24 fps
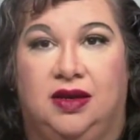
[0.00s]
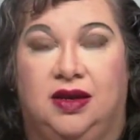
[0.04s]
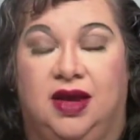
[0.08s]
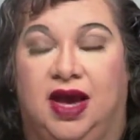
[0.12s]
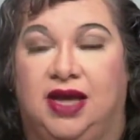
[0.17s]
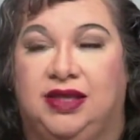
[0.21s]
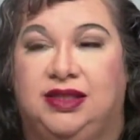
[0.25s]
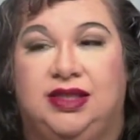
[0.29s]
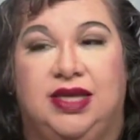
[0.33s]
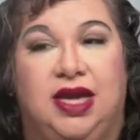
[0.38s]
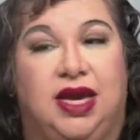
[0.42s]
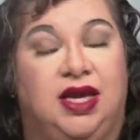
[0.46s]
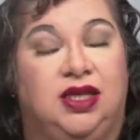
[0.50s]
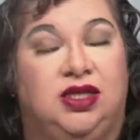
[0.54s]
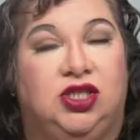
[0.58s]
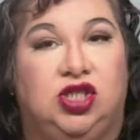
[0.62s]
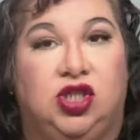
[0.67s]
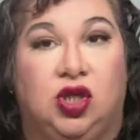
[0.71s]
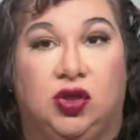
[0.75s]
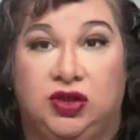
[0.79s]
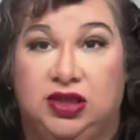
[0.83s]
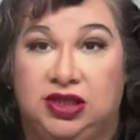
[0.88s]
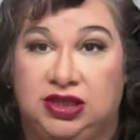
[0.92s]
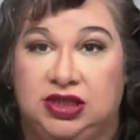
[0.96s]
I said,
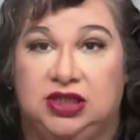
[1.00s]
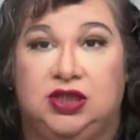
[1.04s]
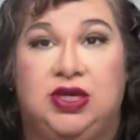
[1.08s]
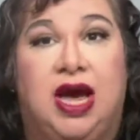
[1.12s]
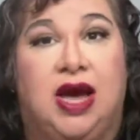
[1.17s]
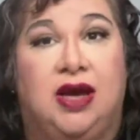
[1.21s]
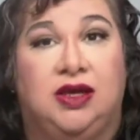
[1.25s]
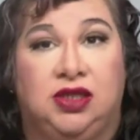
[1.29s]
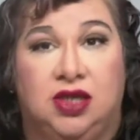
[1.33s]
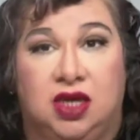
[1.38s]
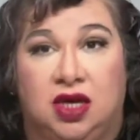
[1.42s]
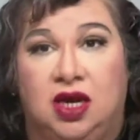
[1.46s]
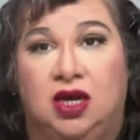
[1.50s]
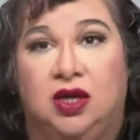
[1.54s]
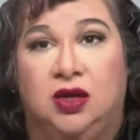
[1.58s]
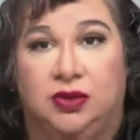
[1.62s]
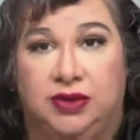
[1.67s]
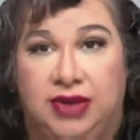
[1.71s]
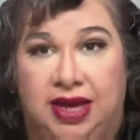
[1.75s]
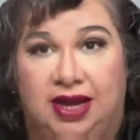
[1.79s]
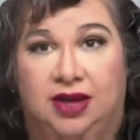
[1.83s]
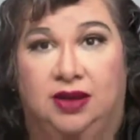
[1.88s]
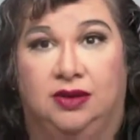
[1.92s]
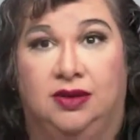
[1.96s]
so this is how it's going to go
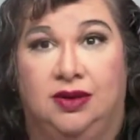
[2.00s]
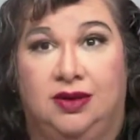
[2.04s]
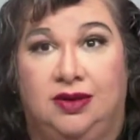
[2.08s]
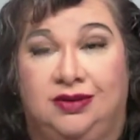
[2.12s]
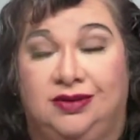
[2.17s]
down.